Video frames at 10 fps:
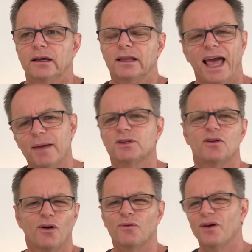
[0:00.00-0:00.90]
Lambs are
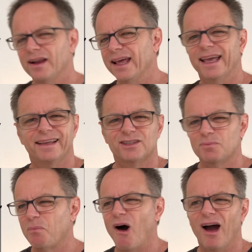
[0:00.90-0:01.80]
not really
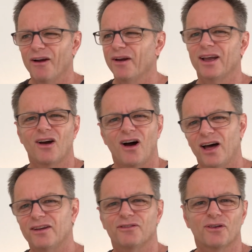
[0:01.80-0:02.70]
inspiring
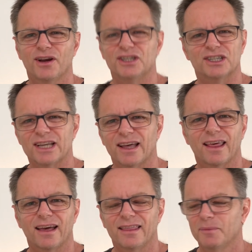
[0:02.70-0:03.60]
kind of creatures, are they?